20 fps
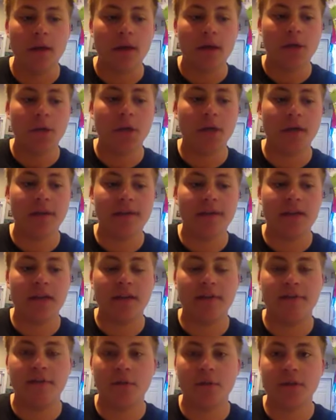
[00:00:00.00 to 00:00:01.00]
tried on the
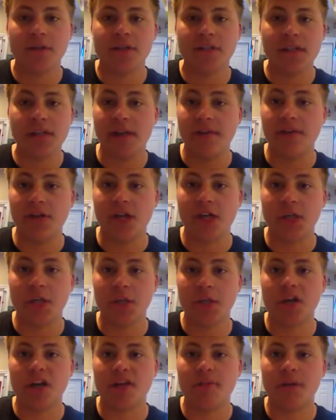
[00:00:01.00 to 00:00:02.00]
King 4s because I never actually
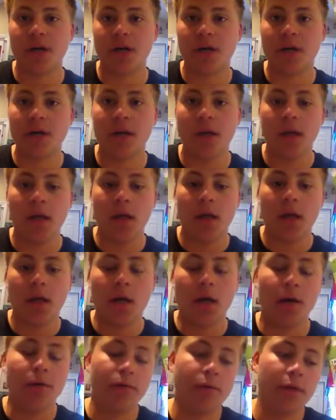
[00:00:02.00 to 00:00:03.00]
tried them on.
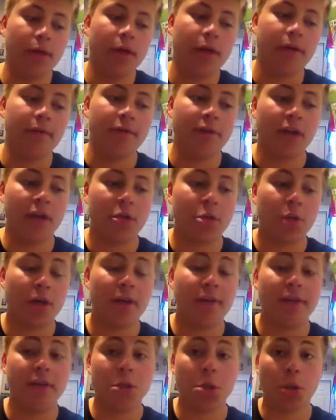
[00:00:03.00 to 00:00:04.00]
Really comfy. I tried
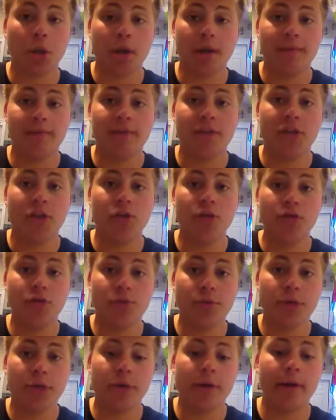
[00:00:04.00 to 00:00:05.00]
on the Triumph 2s,
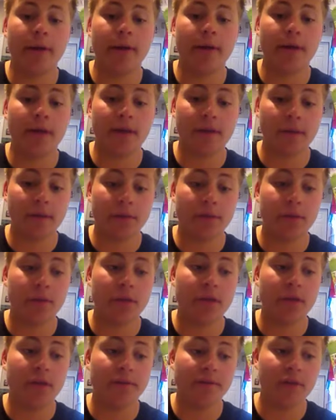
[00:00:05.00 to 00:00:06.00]
which aren't out yet. Those are really
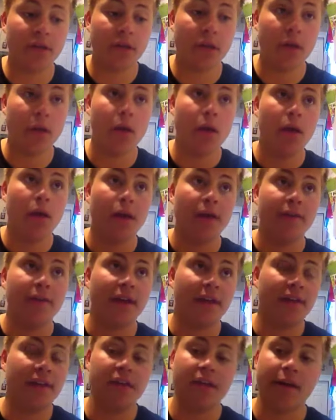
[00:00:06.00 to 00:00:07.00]
comfy. They
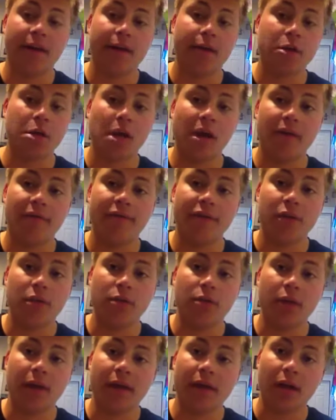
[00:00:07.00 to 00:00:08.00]
had the entire Triumph
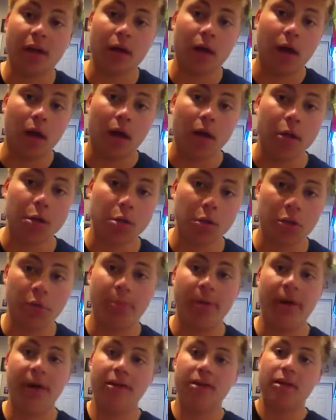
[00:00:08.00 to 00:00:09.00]
2, like shoulder
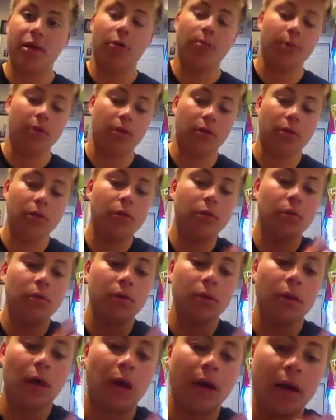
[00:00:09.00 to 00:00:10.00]
pads and elbow
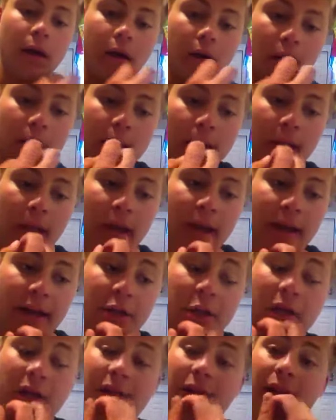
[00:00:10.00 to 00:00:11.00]
line. I
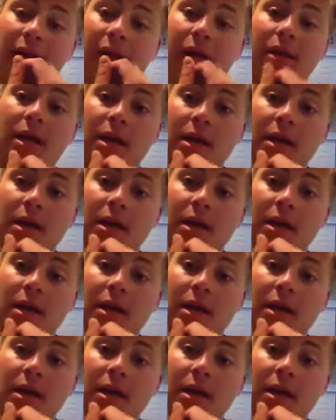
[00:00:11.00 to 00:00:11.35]
tried on the